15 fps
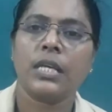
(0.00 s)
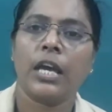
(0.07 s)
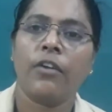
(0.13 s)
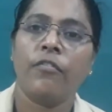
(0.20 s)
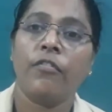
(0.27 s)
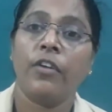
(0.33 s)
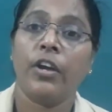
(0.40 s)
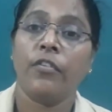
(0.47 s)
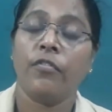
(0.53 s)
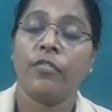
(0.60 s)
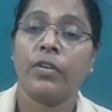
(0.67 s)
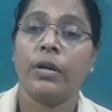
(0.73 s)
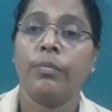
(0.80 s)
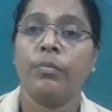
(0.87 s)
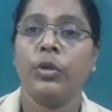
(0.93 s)
away
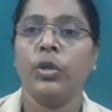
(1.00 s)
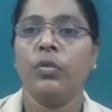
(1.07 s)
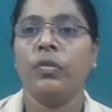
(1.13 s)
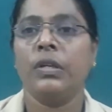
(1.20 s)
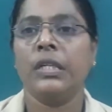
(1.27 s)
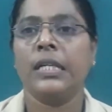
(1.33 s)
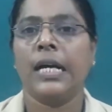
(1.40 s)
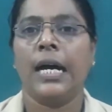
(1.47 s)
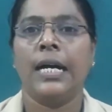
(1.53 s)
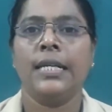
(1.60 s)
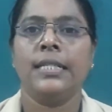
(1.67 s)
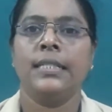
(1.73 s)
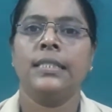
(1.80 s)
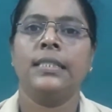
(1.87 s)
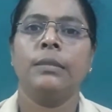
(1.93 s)
from you
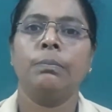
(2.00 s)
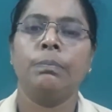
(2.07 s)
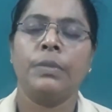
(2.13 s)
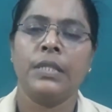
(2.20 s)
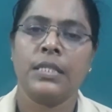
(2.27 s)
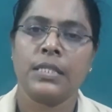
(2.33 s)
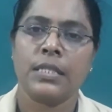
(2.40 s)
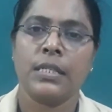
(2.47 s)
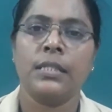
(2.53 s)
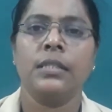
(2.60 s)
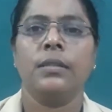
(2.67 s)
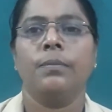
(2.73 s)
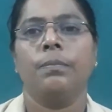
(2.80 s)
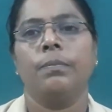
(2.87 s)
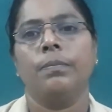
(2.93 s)
and the person.